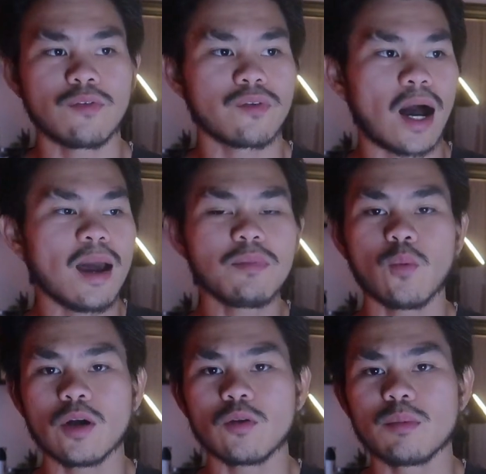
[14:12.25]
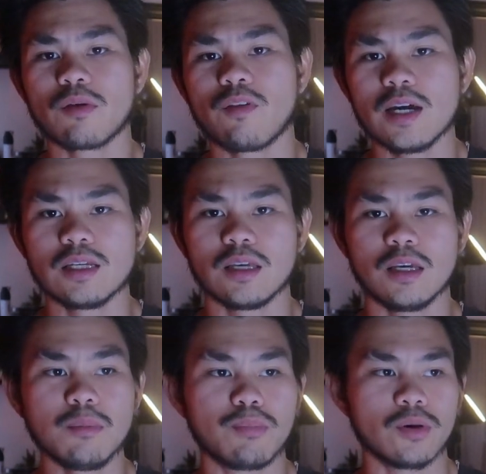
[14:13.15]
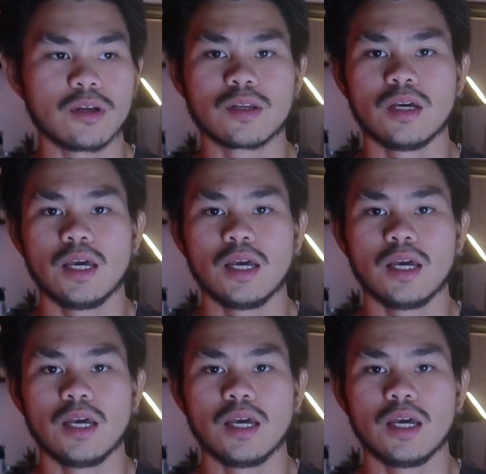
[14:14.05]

If I'm the one only providing the input